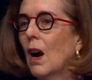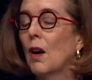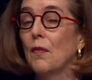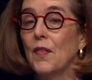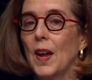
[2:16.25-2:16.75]

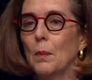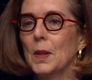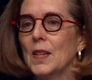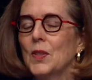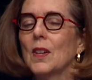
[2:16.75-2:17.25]
our
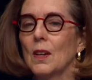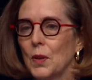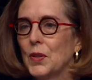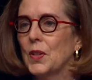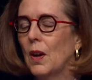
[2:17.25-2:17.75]
families, and
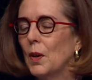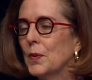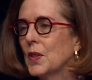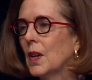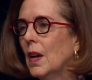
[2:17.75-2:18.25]

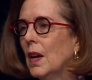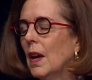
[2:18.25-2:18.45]
ourselves.